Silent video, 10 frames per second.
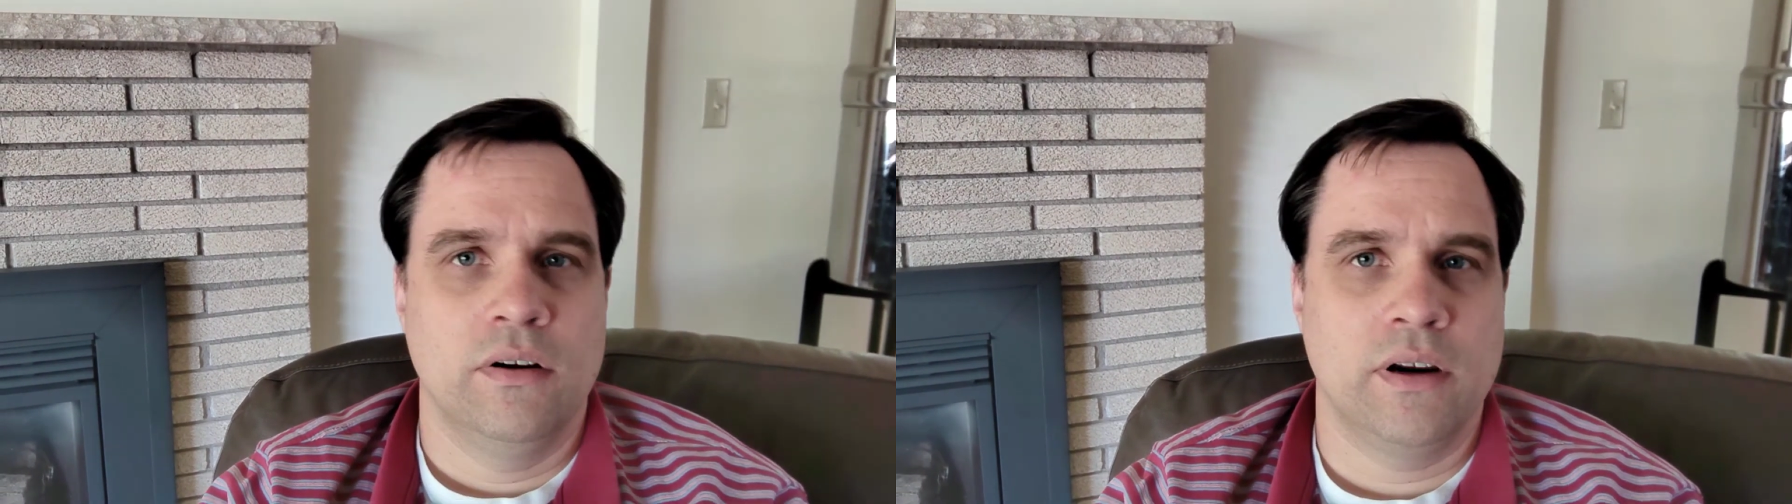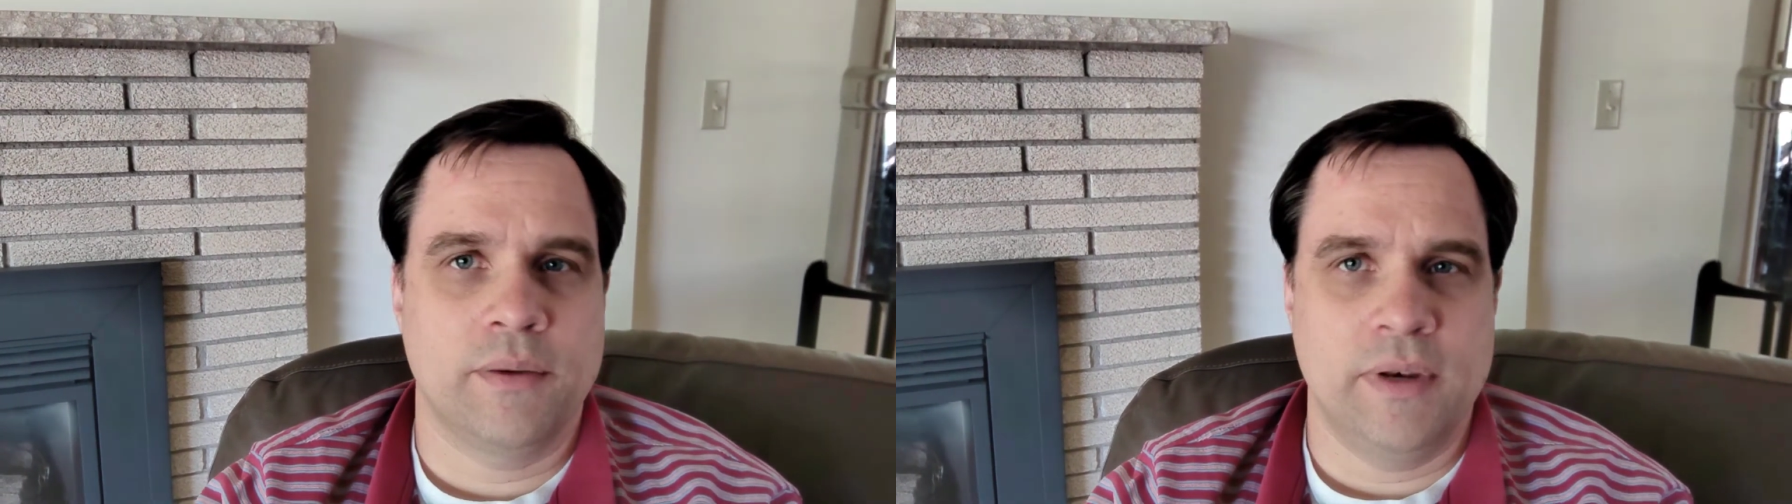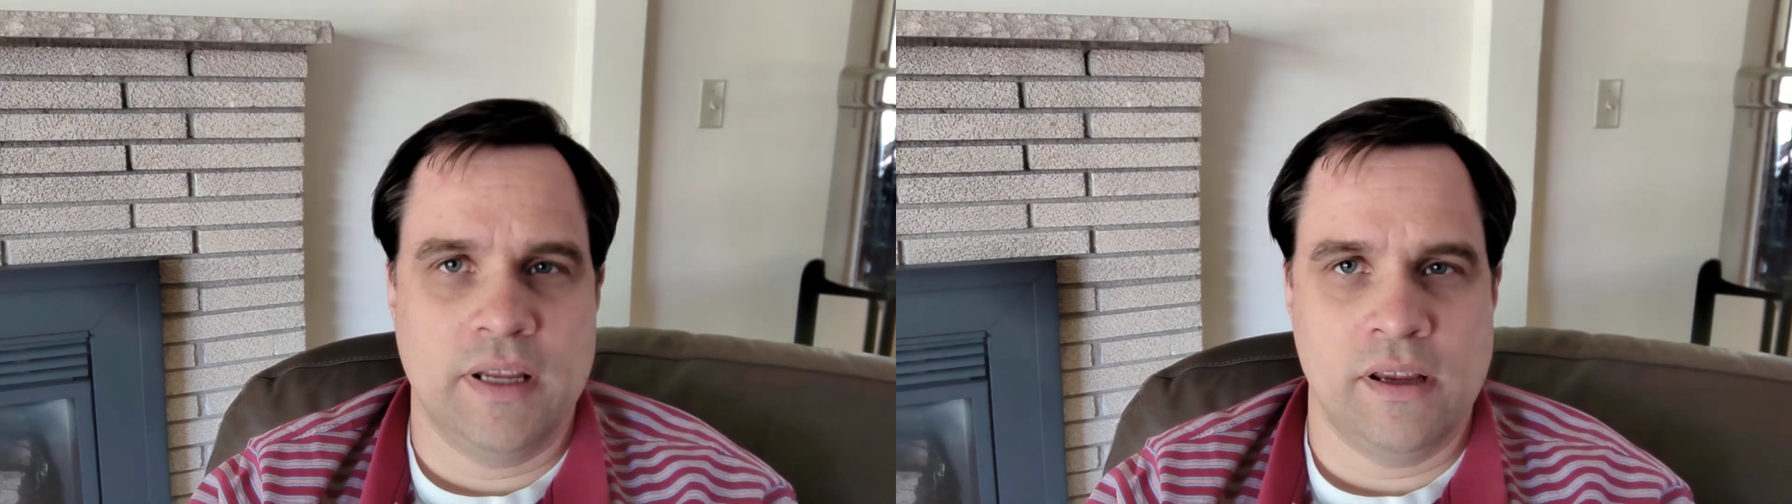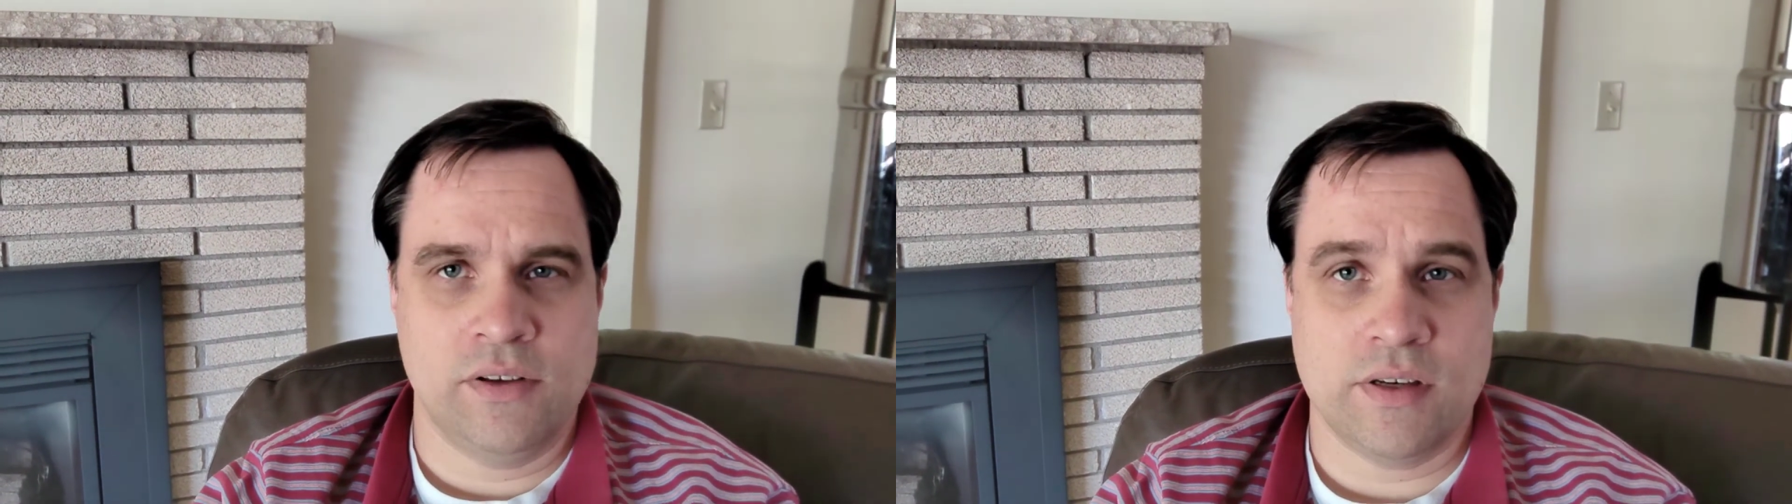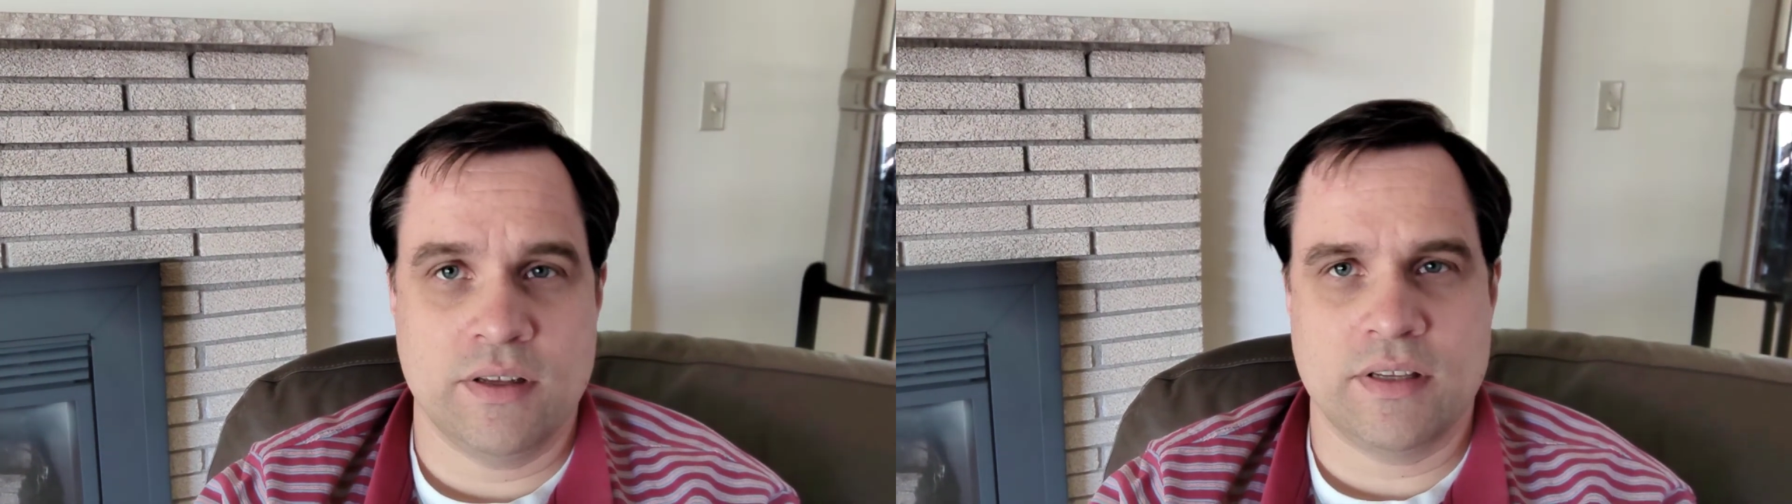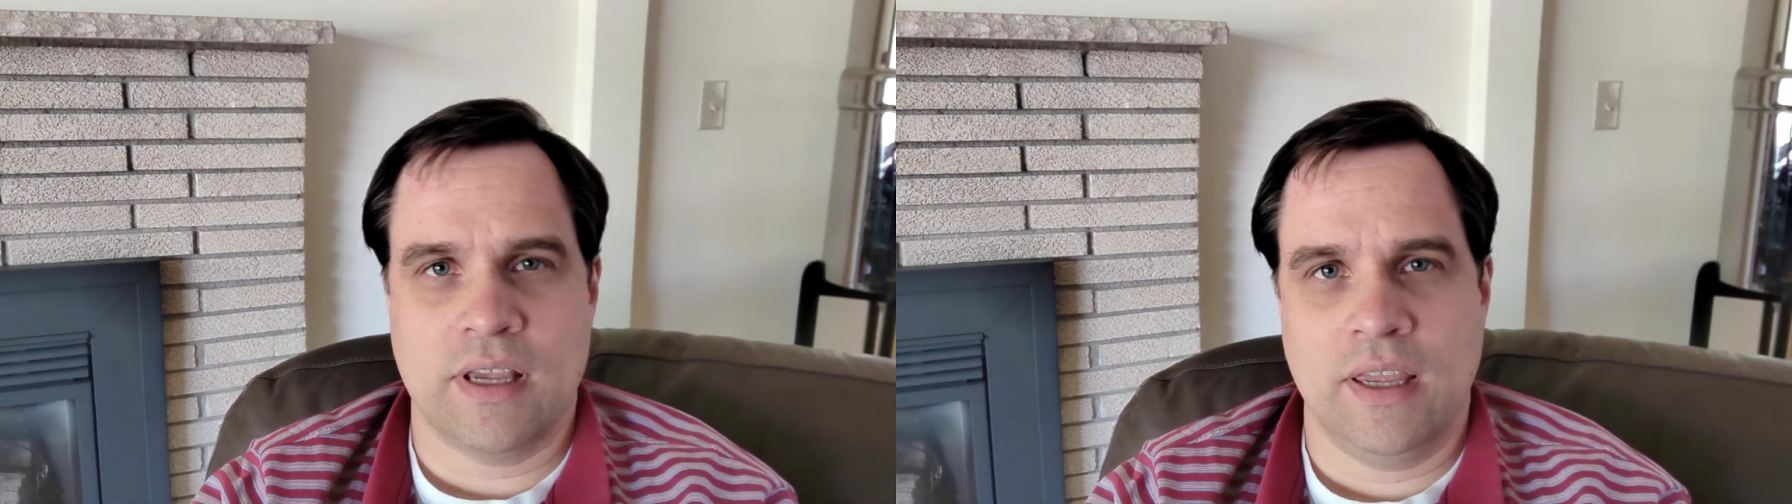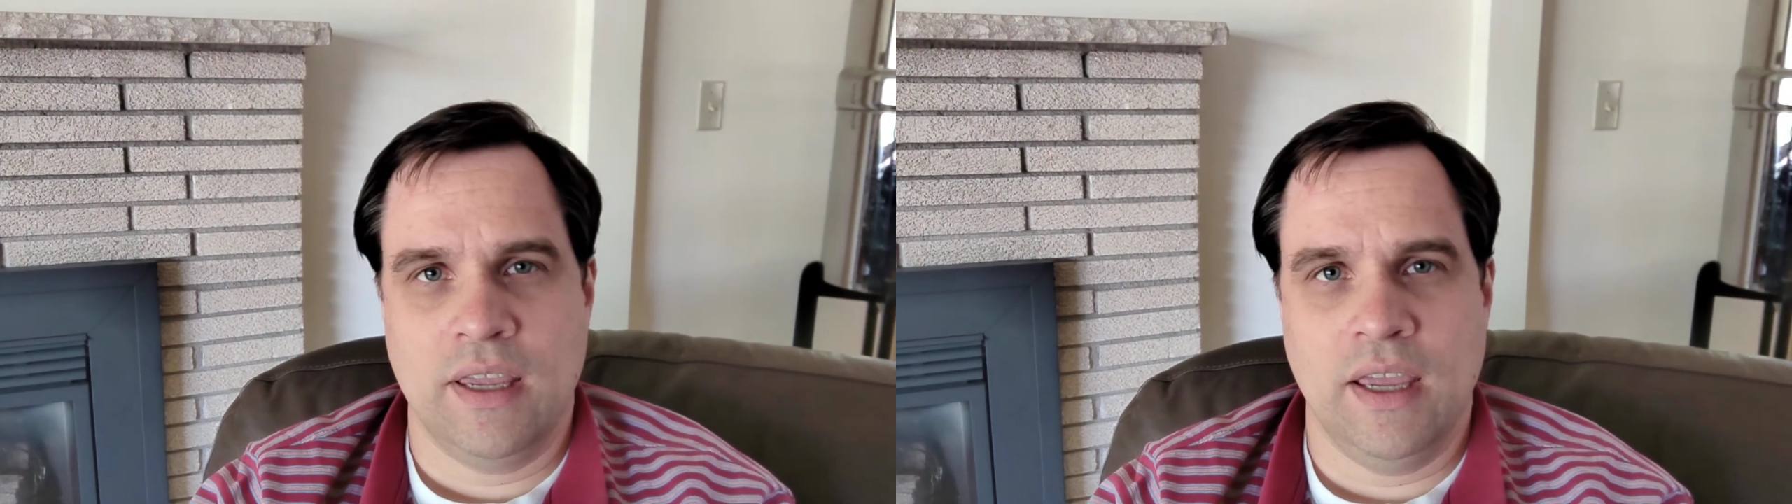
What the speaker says: recommendations I